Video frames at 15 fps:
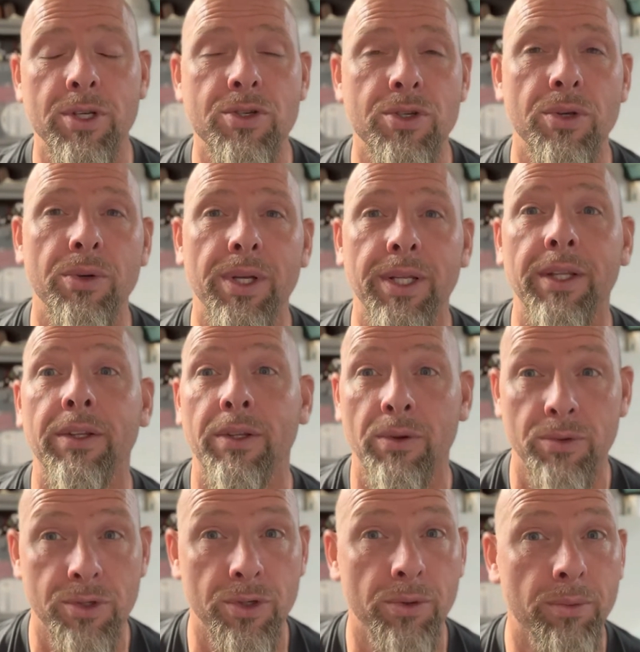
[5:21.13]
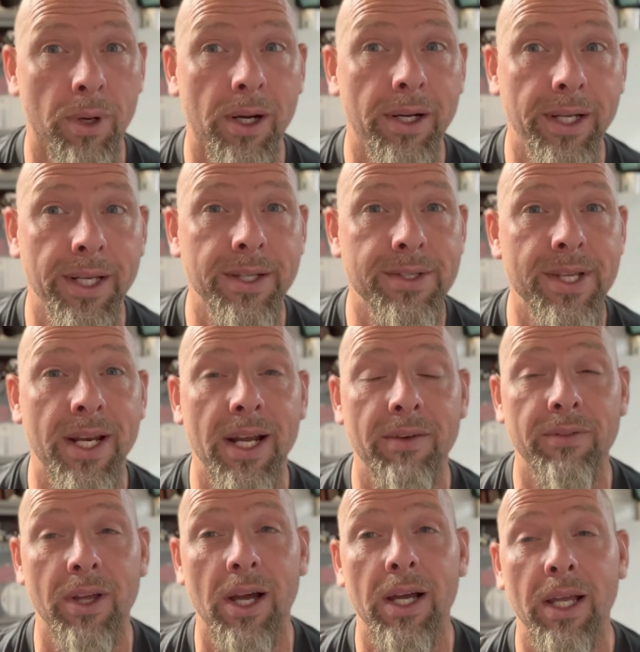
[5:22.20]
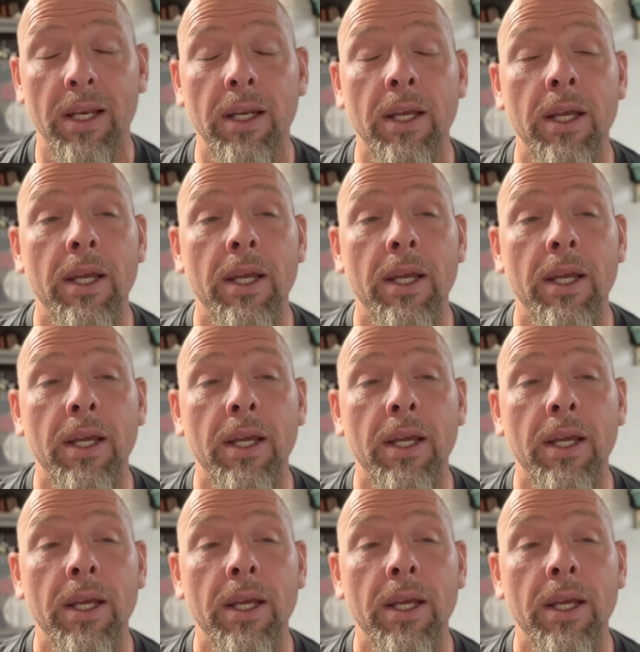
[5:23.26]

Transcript: shooting those new broadheads that I've got.